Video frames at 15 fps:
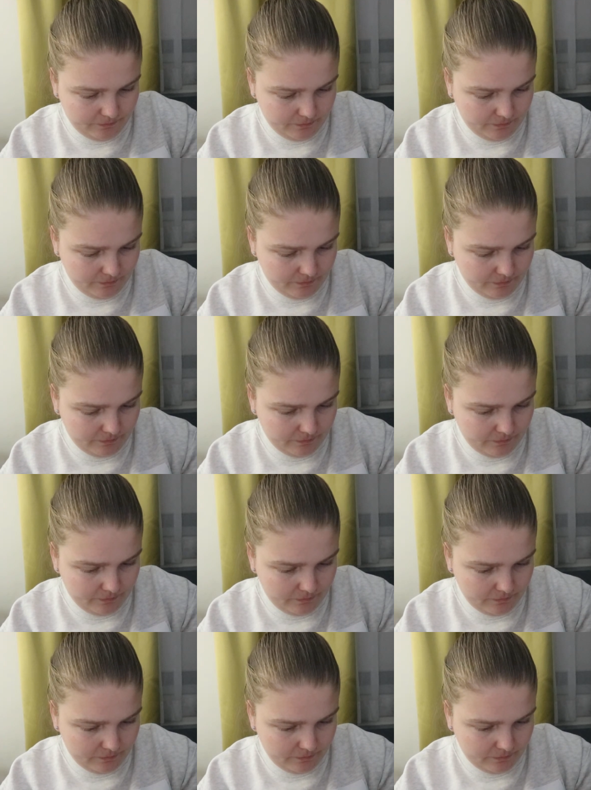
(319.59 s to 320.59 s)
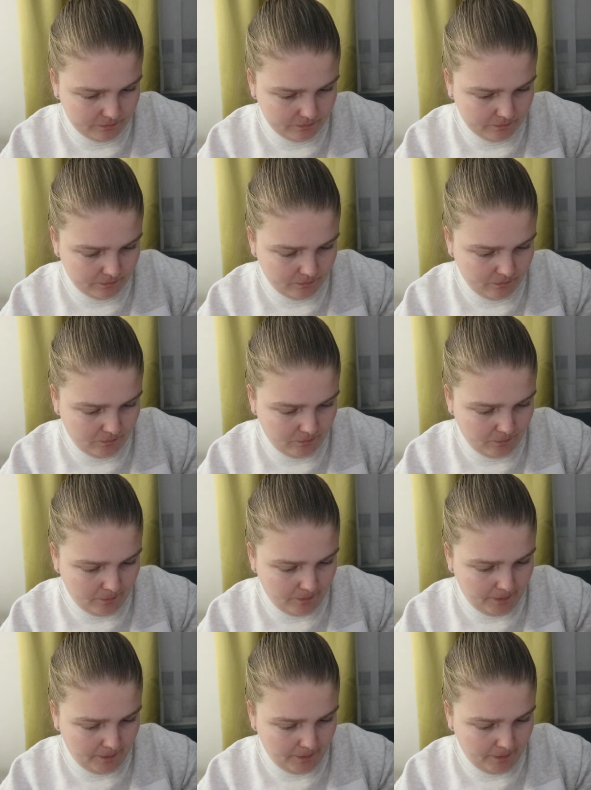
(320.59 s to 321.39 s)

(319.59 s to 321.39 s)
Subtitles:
Nothing is said.